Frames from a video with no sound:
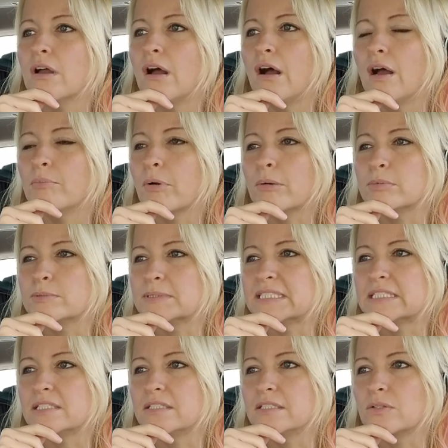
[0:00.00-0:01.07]
I probably
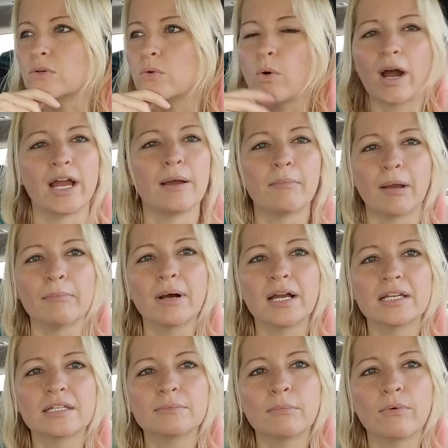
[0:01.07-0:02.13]
need to quiet my
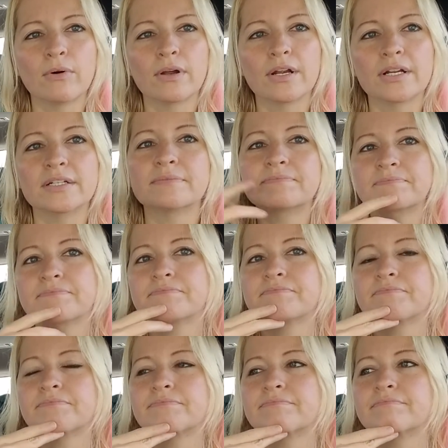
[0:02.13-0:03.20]
mind more.
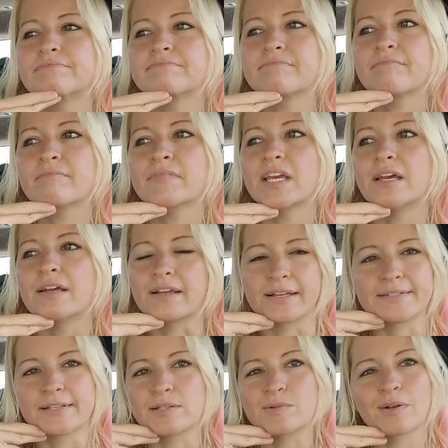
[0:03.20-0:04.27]
I
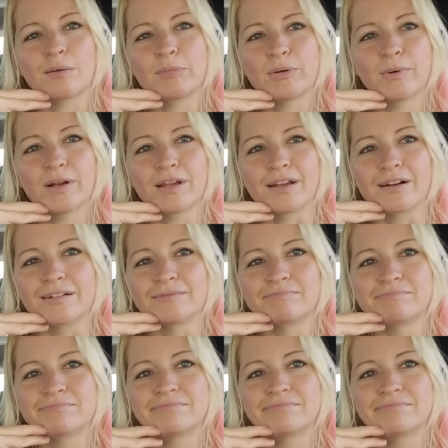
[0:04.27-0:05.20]
guess that's what I'll be working on.